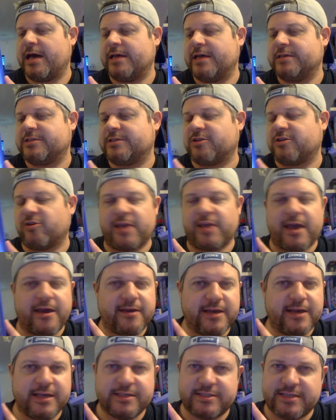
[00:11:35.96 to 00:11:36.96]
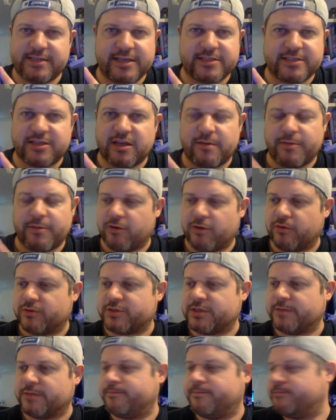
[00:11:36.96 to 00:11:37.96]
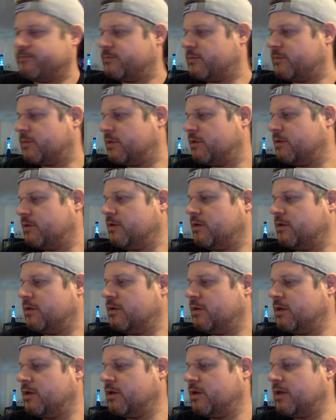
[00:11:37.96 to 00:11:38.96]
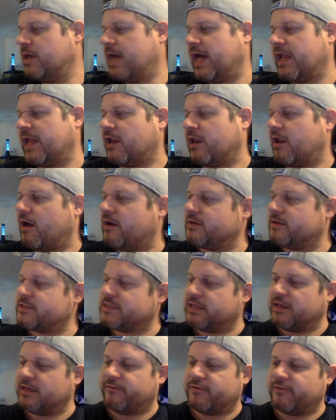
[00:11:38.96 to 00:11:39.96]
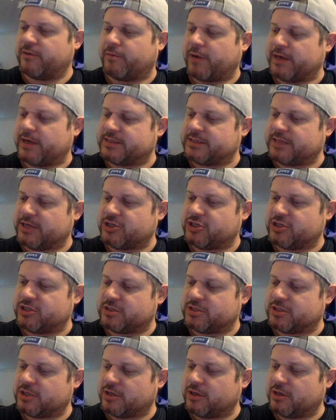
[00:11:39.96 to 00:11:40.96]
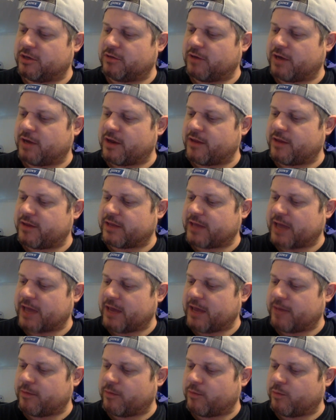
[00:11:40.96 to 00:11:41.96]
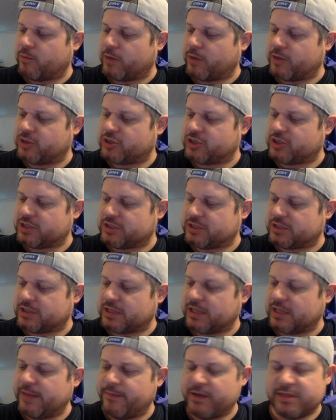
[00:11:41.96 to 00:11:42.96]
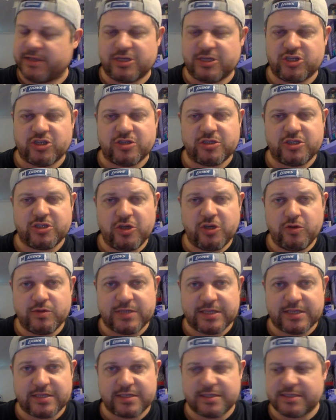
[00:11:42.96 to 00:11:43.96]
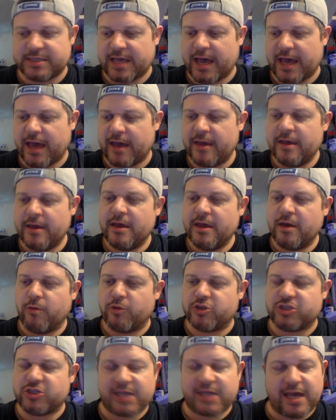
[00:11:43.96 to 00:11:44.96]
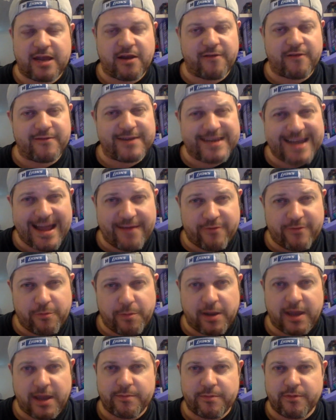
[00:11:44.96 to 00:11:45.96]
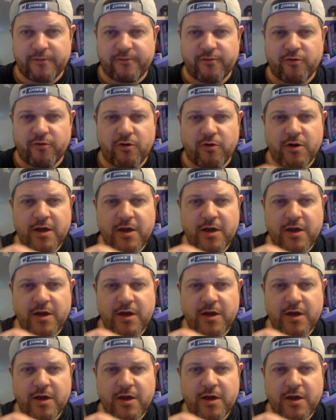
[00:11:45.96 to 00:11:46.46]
So yeah, it's going to be awesome. And lastly, for the PlayStation 2, another game which is a limited edition 2-disc set, which again I've never played before,